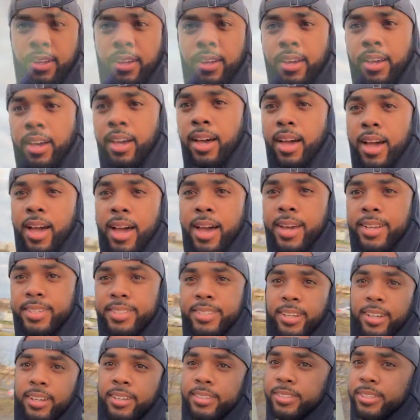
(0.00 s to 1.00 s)
I'm about to... All right,
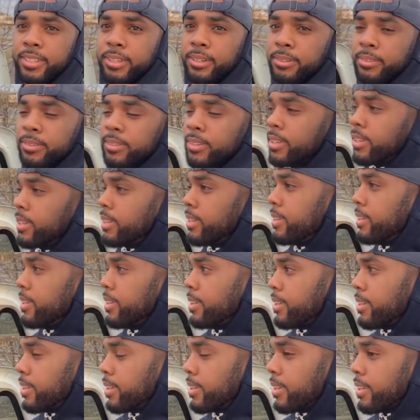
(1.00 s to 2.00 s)
y'all. So
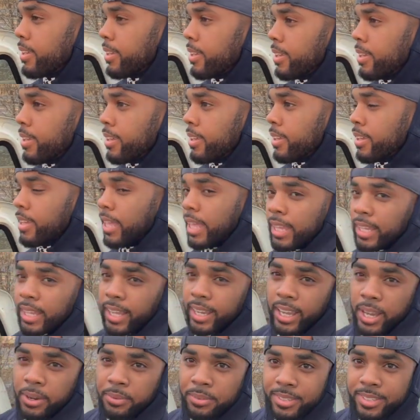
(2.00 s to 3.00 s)

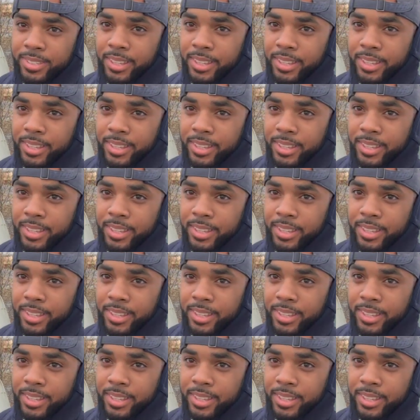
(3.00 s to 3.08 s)
like I was